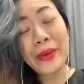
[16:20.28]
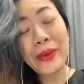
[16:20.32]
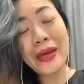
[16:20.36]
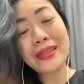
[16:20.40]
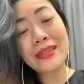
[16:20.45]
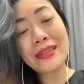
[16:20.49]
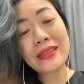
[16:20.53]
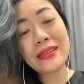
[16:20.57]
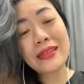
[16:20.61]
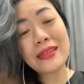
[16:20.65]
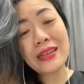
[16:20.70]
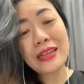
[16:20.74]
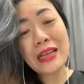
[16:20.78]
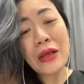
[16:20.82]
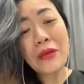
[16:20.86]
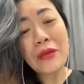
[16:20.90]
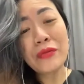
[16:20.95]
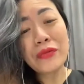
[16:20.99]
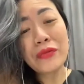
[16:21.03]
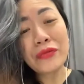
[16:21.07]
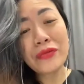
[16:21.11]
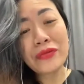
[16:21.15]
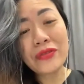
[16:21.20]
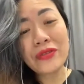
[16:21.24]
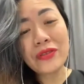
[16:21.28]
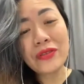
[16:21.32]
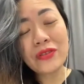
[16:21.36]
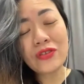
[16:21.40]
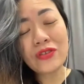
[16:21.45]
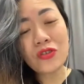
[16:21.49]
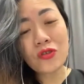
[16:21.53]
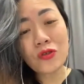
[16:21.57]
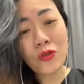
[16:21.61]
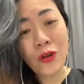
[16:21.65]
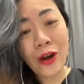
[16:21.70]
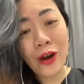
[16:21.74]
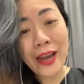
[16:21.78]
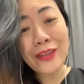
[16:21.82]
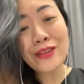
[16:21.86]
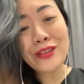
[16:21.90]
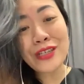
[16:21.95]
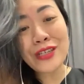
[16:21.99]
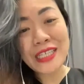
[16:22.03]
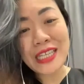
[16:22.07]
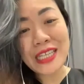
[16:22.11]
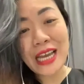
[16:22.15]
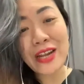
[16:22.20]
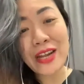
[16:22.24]
But trying to
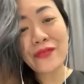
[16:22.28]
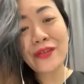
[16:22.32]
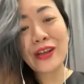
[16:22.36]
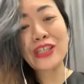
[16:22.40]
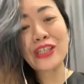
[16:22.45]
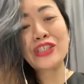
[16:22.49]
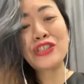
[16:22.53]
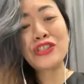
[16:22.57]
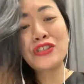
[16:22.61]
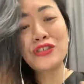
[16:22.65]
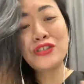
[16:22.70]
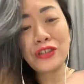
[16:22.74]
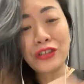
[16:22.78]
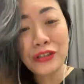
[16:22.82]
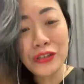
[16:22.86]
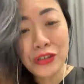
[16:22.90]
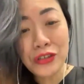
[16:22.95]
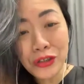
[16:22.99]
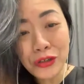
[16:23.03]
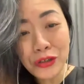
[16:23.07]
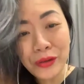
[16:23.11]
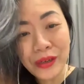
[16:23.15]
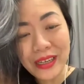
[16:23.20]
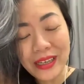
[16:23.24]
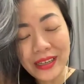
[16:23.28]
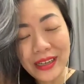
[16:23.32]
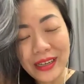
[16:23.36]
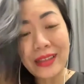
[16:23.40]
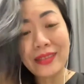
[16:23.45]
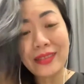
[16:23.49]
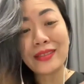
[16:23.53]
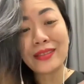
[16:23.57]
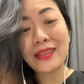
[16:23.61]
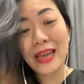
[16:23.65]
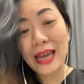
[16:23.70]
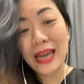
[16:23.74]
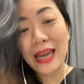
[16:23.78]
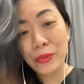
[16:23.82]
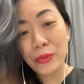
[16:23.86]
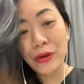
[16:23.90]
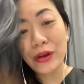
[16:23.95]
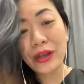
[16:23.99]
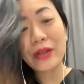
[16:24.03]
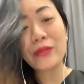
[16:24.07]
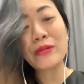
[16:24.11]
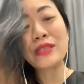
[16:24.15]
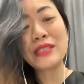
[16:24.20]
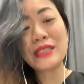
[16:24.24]
decide if I should do it at that
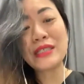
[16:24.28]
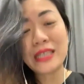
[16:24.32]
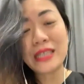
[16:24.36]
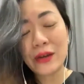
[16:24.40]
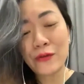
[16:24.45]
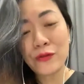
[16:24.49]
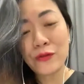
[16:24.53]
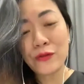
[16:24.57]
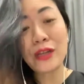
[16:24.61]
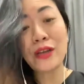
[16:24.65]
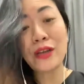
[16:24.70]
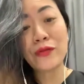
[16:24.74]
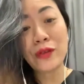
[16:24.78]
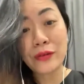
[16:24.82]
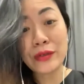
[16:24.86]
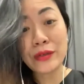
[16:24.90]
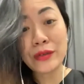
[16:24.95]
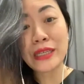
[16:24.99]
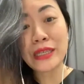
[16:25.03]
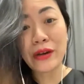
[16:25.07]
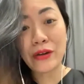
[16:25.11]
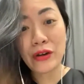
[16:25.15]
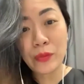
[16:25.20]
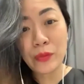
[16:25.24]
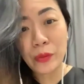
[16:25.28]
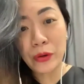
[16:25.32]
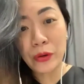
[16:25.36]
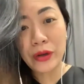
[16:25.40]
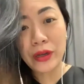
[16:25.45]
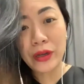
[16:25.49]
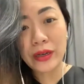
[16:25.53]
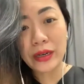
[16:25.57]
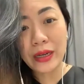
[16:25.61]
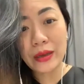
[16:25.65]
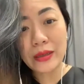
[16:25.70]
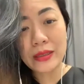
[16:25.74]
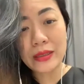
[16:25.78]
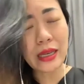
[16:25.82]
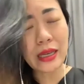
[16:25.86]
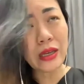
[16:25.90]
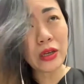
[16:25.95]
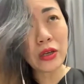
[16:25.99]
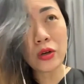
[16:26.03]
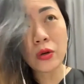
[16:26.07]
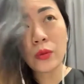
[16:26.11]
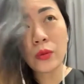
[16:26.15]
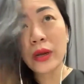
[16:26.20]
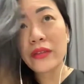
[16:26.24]
point, it was definitely a very scary point. I was like,
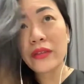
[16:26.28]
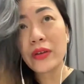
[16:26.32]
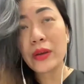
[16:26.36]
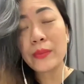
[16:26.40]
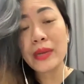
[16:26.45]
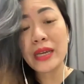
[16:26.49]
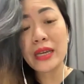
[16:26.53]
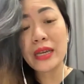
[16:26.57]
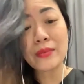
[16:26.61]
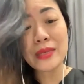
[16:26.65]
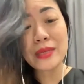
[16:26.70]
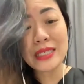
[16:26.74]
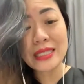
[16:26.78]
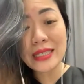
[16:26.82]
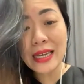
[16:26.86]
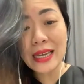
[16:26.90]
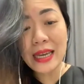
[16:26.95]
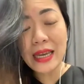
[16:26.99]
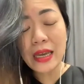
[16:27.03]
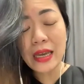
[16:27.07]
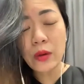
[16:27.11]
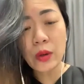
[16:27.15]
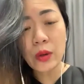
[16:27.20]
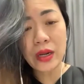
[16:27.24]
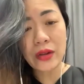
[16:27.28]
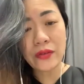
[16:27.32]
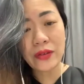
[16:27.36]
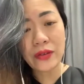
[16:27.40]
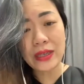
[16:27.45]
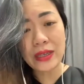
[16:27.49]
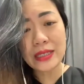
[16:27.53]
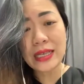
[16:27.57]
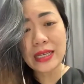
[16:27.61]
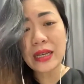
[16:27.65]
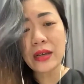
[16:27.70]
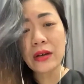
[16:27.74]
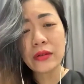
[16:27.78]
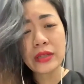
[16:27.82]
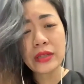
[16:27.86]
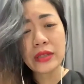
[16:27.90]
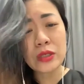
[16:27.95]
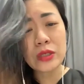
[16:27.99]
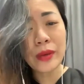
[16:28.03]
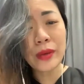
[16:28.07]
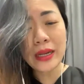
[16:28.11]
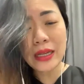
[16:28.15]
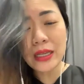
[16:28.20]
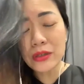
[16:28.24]
what if I make a mistake? What if I sink all this
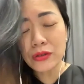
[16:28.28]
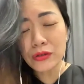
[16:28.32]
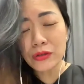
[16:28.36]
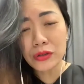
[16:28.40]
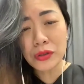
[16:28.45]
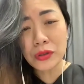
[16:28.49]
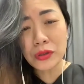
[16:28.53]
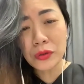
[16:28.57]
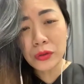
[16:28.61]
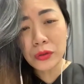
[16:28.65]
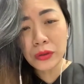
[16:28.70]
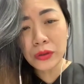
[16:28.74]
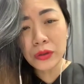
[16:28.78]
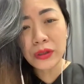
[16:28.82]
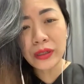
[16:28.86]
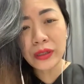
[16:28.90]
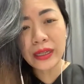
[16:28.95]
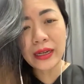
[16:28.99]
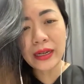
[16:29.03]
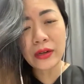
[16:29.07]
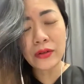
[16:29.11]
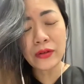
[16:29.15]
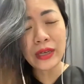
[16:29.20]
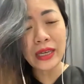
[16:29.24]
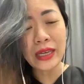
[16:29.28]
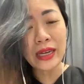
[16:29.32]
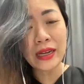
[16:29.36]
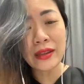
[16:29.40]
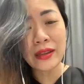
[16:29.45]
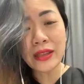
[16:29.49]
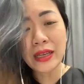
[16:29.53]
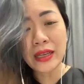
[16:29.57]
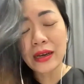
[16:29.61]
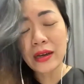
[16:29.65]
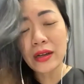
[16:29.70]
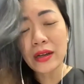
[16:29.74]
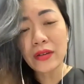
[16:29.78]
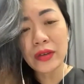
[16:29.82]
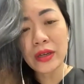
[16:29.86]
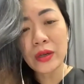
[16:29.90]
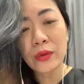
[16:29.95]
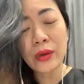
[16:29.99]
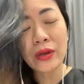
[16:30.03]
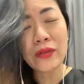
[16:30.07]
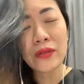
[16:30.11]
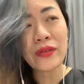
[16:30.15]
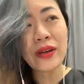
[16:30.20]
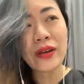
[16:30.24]
money into school and I don't get anything out of it?
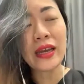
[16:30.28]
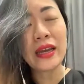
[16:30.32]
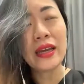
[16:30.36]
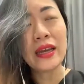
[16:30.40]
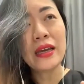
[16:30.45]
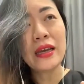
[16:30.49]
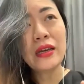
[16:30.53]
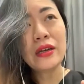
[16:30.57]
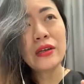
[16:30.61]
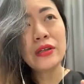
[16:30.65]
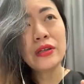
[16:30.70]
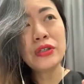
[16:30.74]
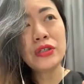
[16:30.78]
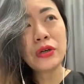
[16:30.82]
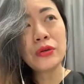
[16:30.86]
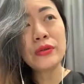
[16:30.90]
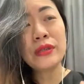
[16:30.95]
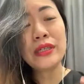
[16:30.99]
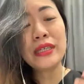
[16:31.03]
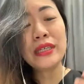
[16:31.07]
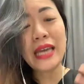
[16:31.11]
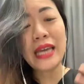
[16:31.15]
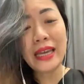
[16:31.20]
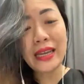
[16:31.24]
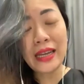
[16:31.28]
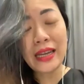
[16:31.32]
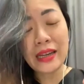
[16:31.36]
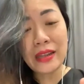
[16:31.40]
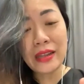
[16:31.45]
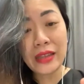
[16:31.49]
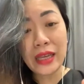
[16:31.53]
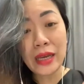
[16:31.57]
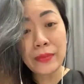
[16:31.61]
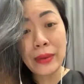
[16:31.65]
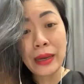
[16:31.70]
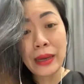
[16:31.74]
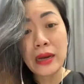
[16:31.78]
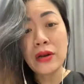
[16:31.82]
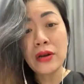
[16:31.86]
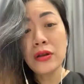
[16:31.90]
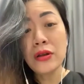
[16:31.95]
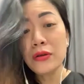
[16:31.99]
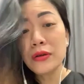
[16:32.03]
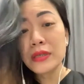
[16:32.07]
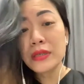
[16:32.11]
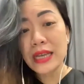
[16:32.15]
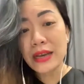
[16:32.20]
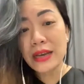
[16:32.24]
What if I don't gain anything but
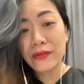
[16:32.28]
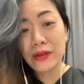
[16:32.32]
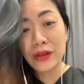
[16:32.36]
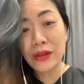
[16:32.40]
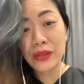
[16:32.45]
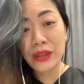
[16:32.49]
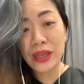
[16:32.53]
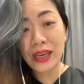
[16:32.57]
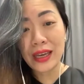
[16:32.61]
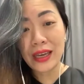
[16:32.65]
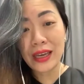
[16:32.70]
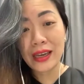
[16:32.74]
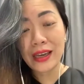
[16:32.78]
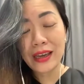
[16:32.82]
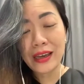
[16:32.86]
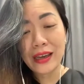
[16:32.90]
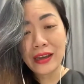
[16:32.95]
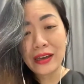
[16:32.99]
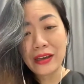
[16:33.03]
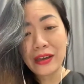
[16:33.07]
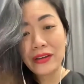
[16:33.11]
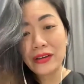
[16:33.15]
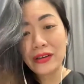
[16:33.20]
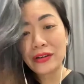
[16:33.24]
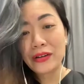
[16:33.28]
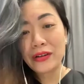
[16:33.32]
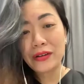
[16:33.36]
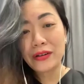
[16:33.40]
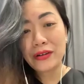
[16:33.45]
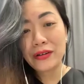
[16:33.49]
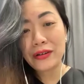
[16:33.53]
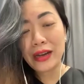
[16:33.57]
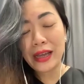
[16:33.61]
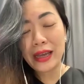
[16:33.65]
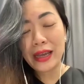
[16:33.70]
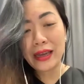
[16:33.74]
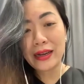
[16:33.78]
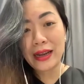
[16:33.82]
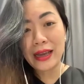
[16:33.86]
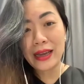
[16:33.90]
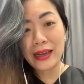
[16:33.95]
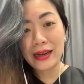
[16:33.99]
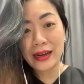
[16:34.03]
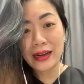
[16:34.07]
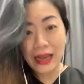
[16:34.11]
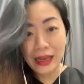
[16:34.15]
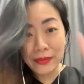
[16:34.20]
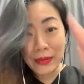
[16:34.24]
lose everything?
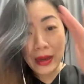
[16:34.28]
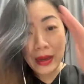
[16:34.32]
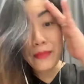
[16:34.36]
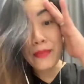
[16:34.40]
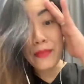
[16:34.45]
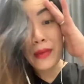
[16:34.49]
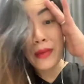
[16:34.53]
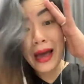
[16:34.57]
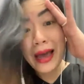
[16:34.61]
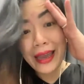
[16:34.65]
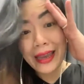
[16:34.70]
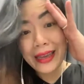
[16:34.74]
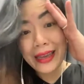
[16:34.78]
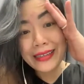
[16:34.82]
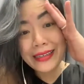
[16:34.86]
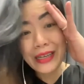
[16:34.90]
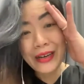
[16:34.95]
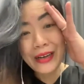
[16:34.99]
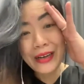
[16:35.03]
Like my mind.